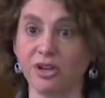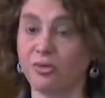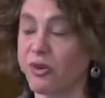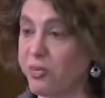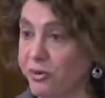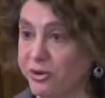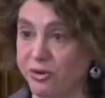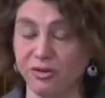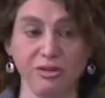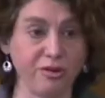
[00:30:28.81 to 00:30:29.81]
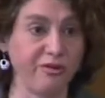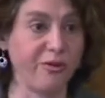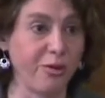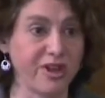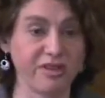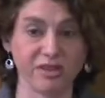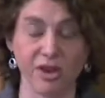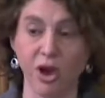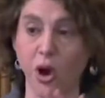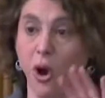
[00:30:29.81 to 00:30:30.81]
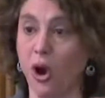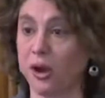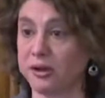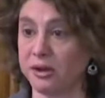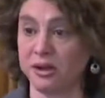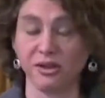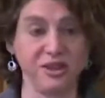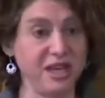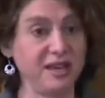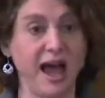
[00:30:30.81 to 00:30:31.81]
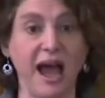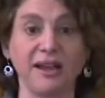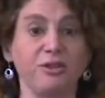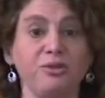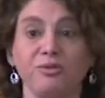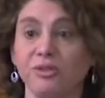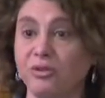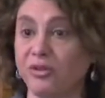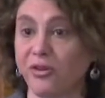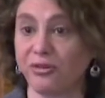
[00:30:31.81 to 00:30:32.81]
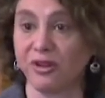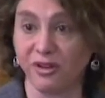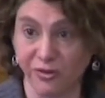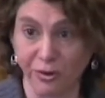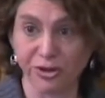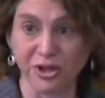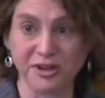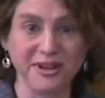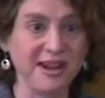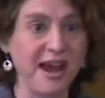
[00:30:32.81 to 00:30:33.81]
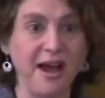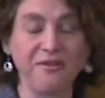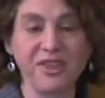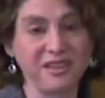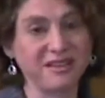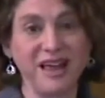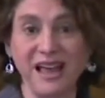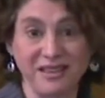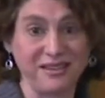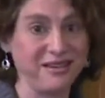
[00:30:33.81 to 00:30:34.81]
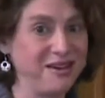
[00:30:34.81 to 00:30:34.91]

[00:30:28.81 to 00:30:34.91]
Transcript: to reproduce your voice on the iTunes University version of this class.